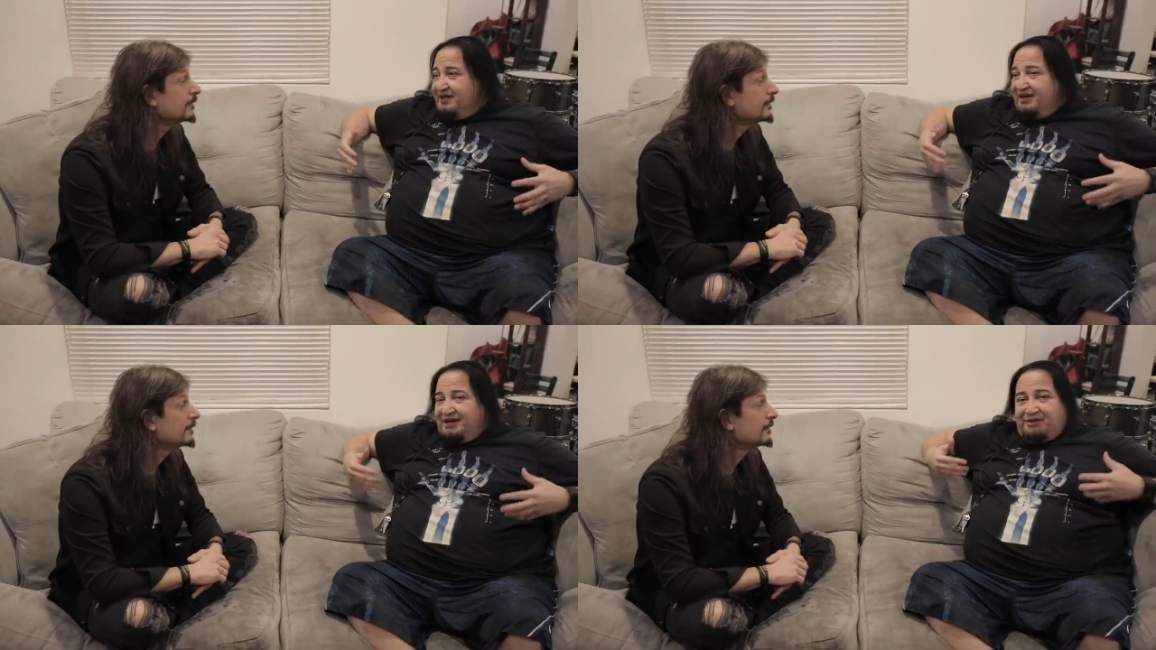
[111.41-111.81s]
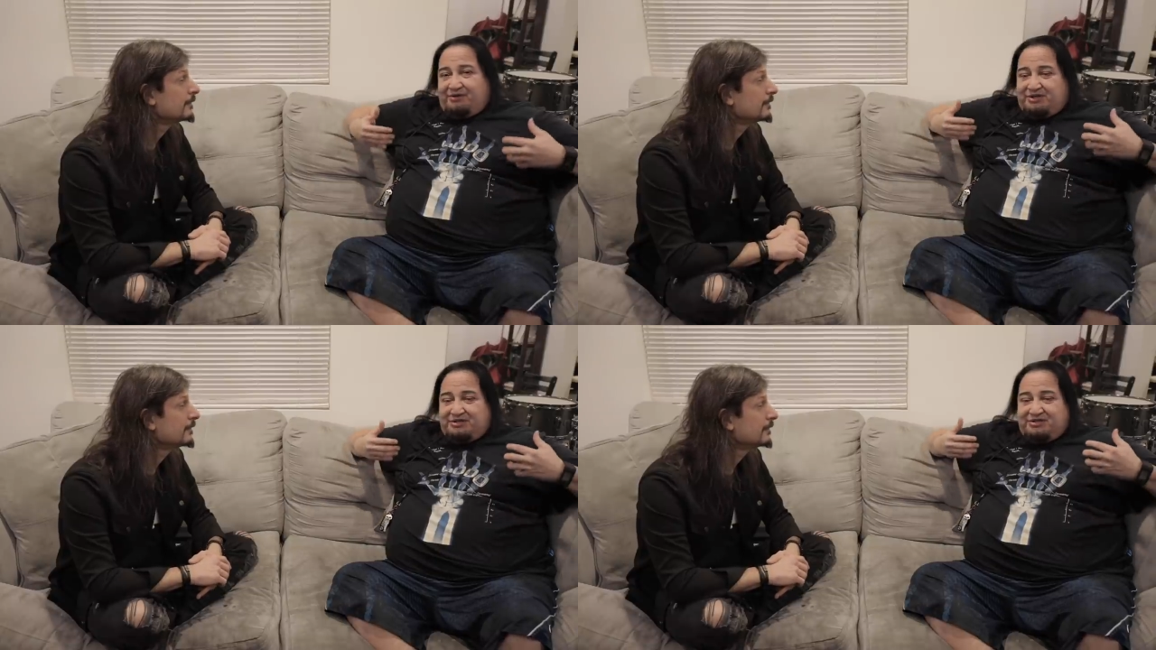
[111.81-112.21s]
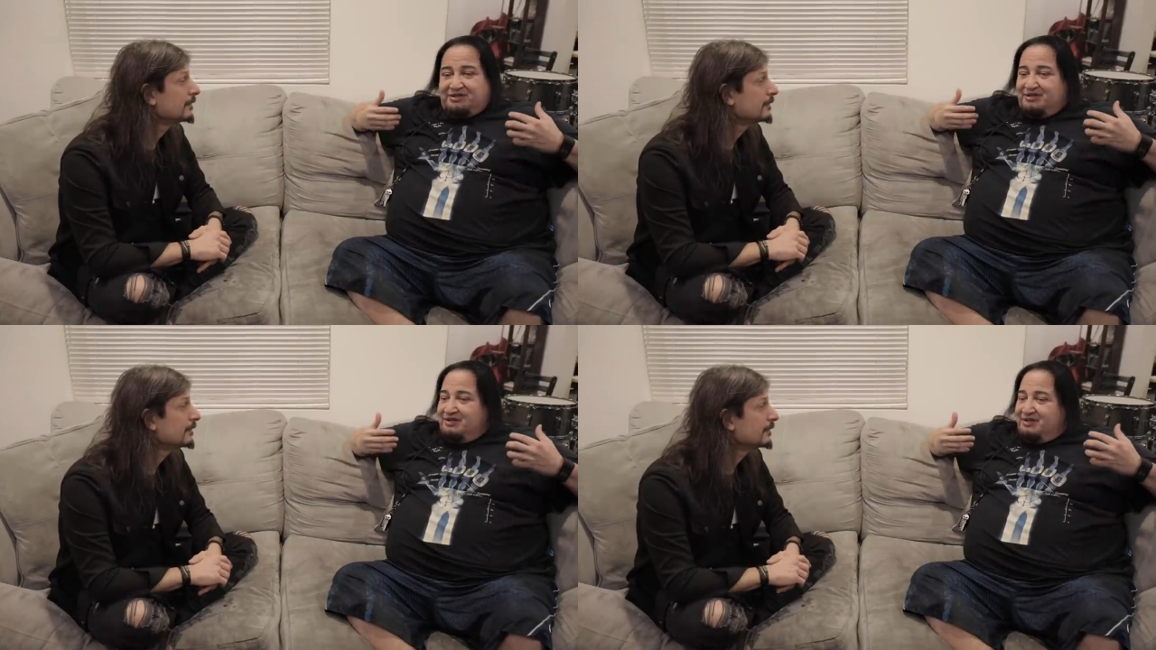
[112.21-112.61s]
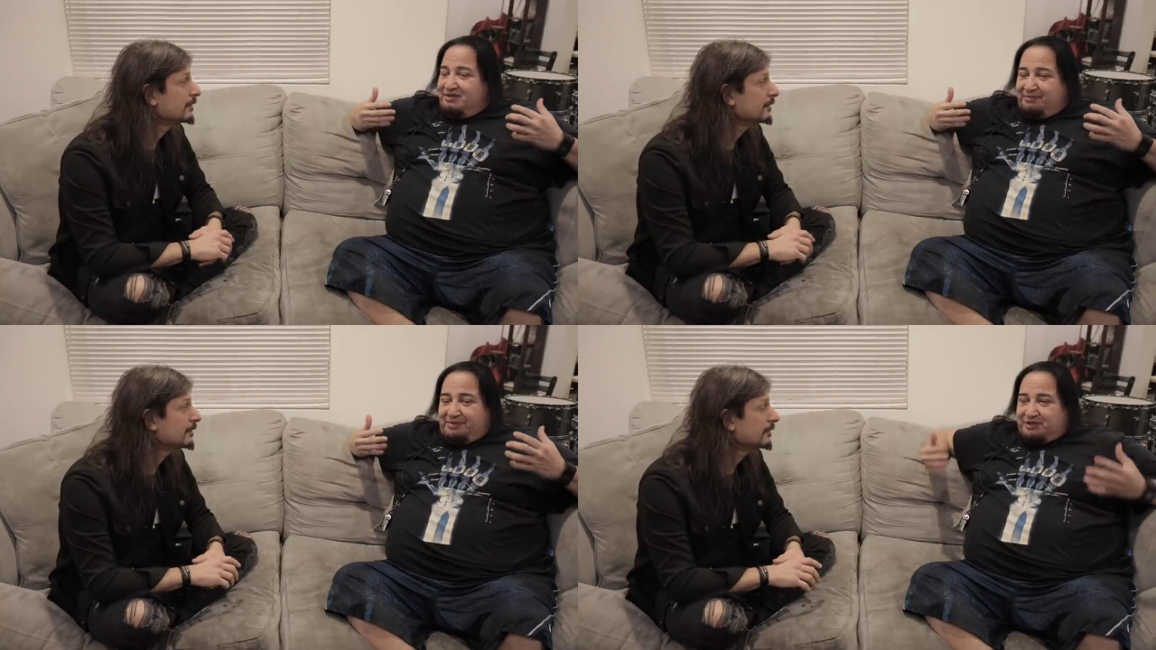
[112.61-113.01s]
Speaker 1: and I always
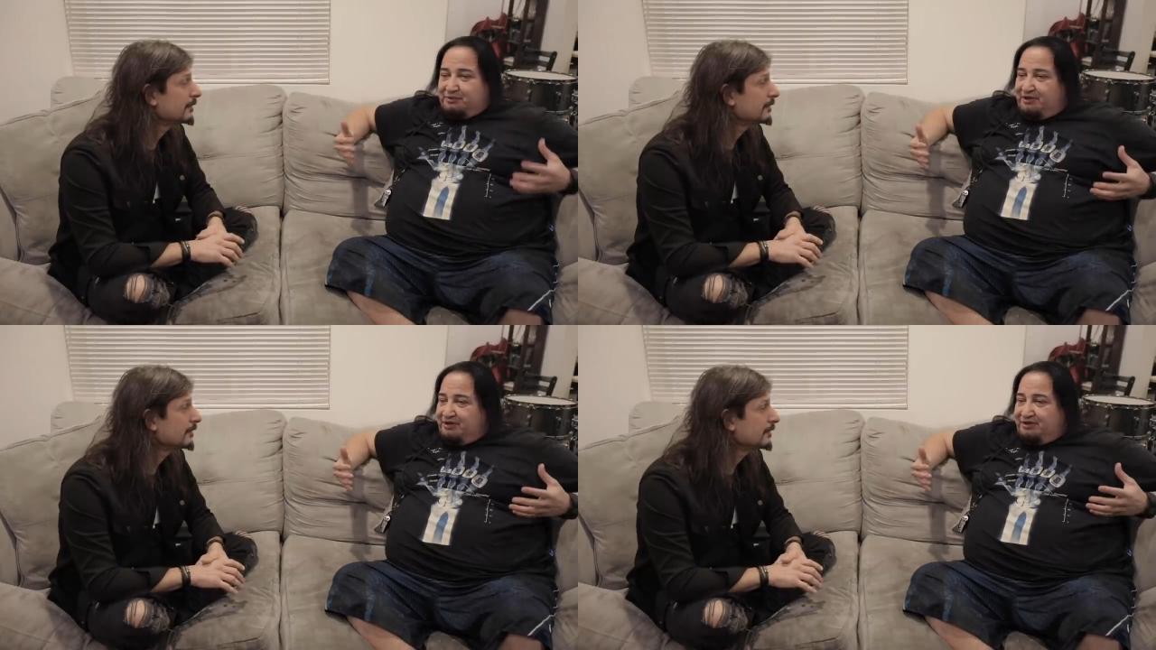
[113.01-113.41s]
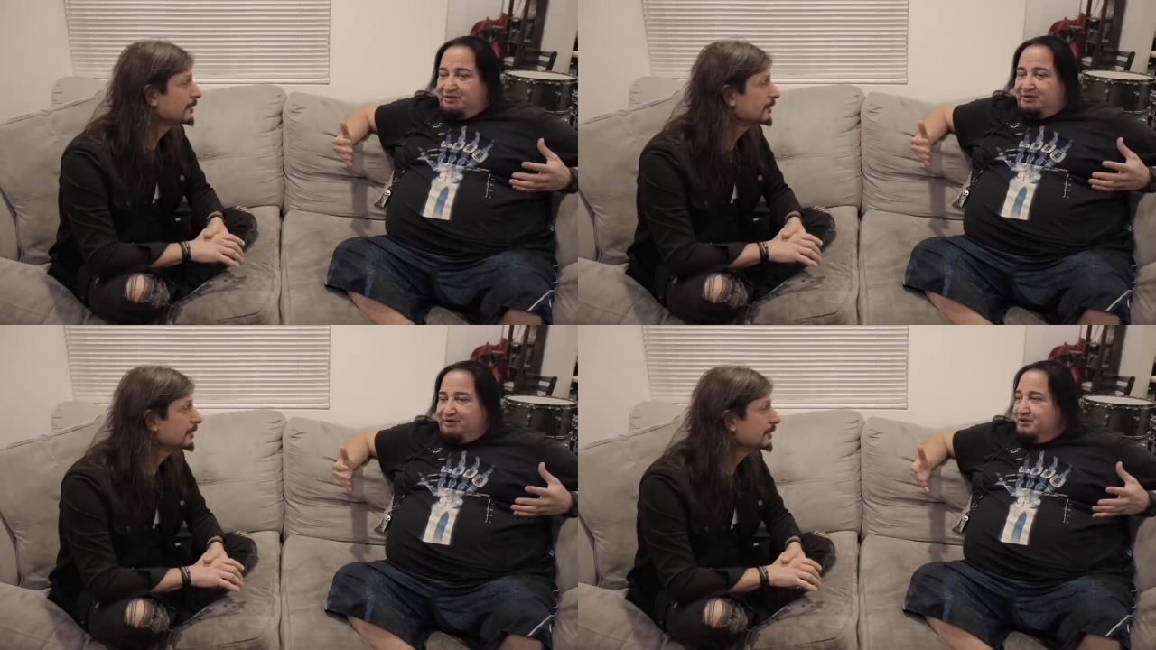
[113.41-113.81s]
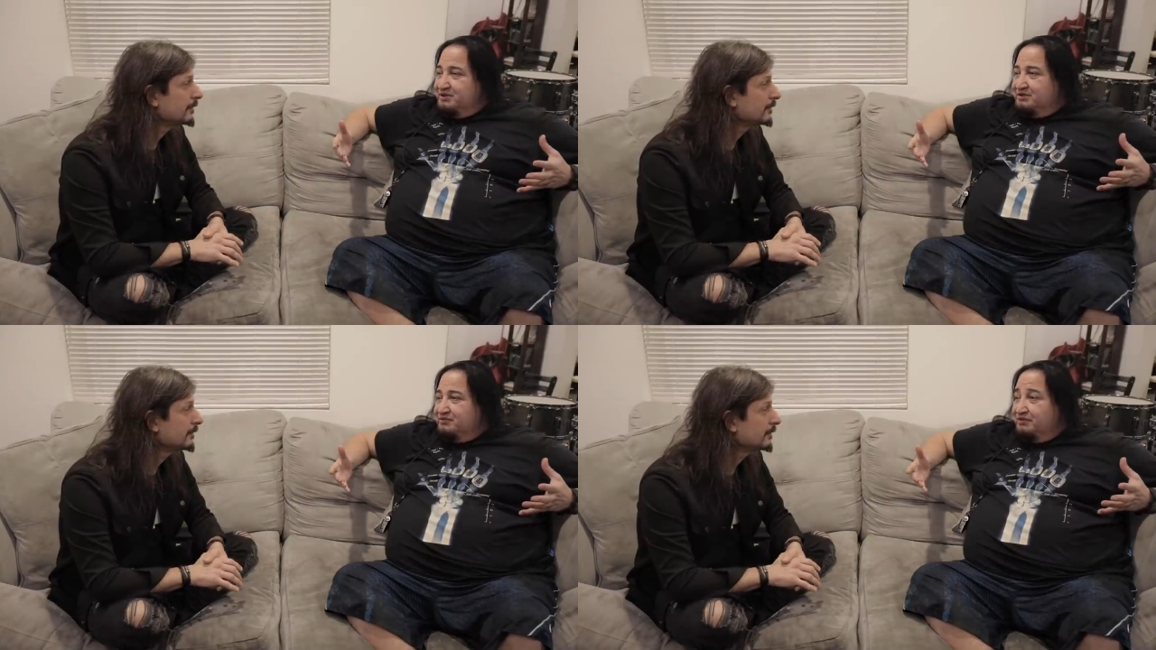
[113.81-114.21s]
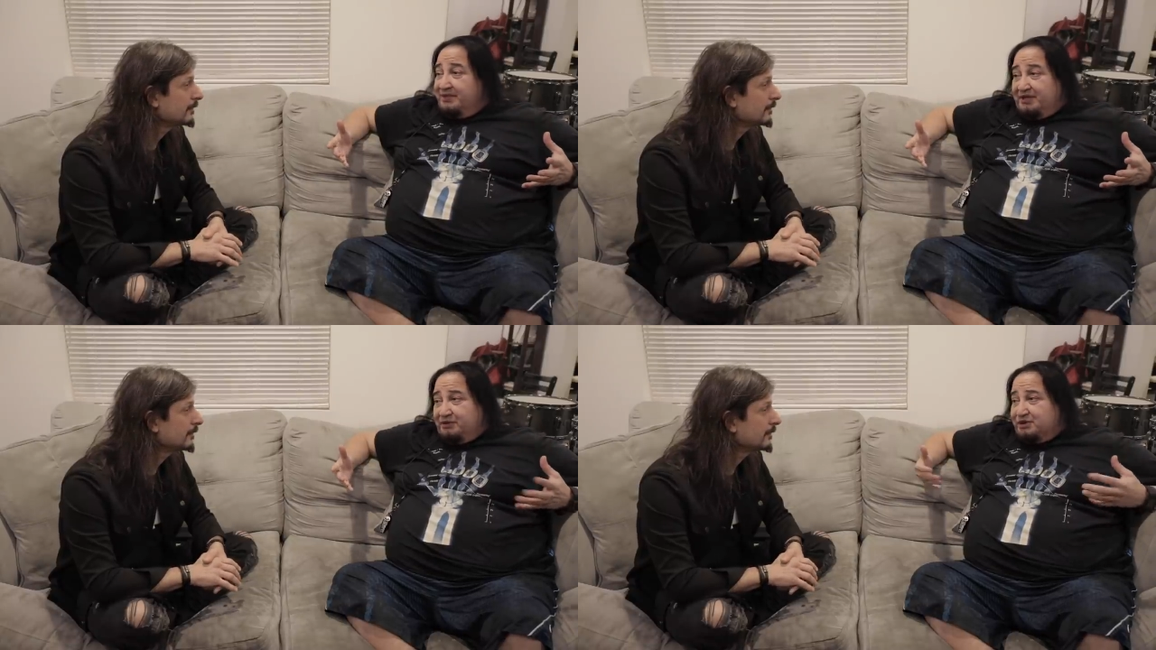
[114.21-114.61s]
the best way to do it was for
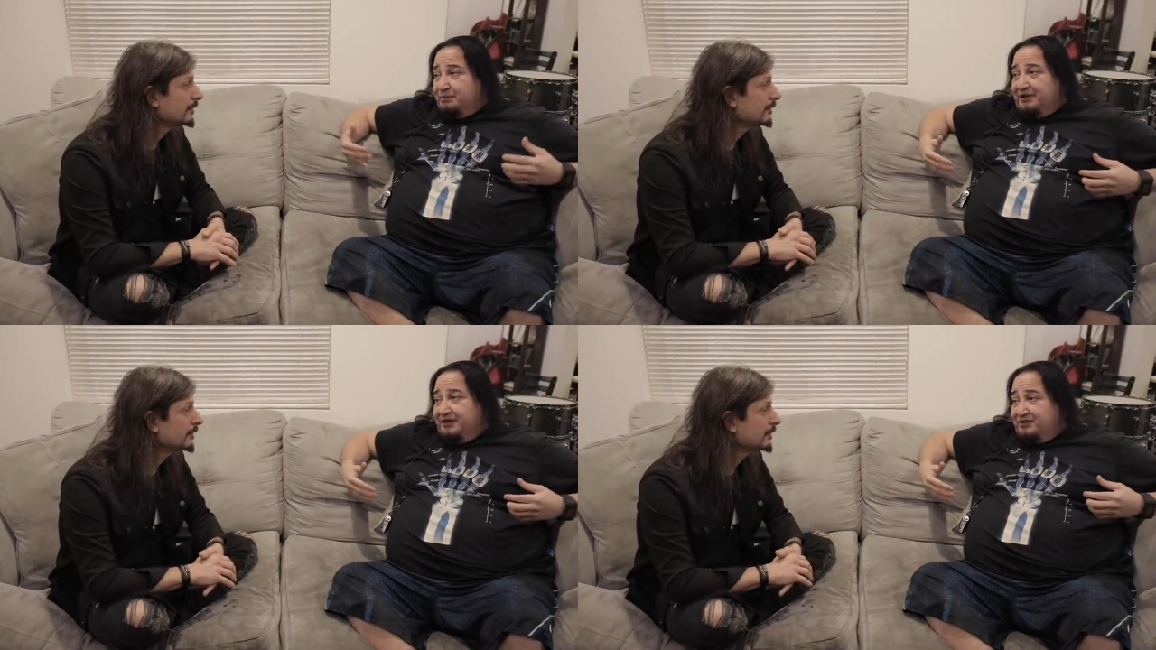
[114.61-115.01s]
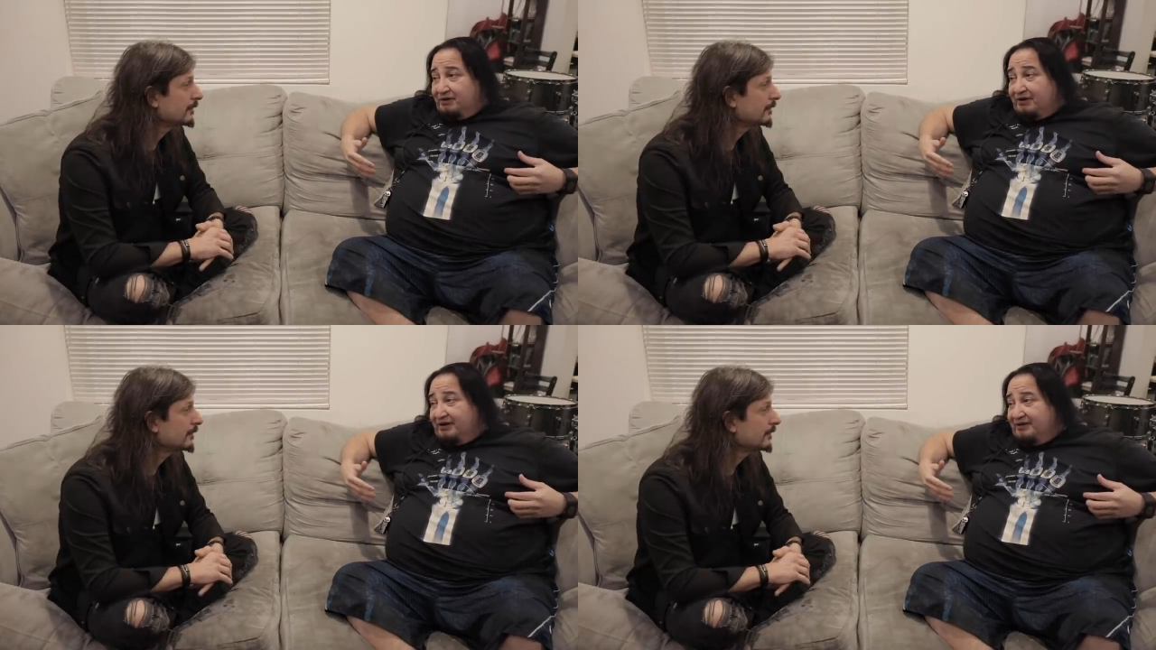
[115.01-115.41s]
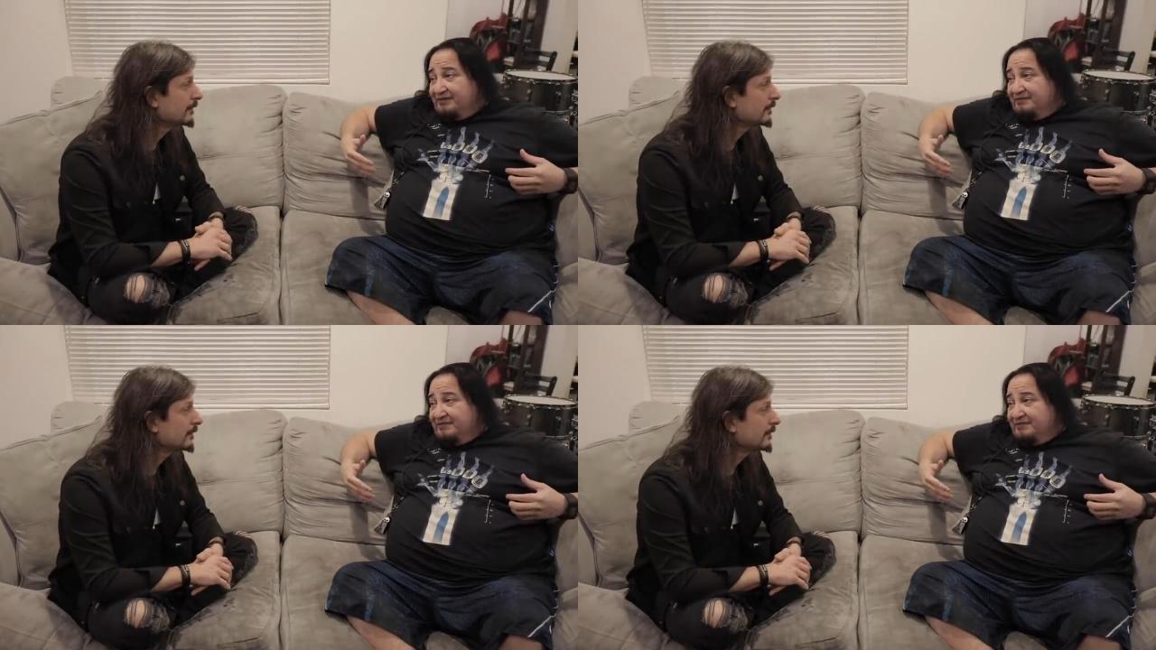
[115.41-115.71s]
me was to play guitar.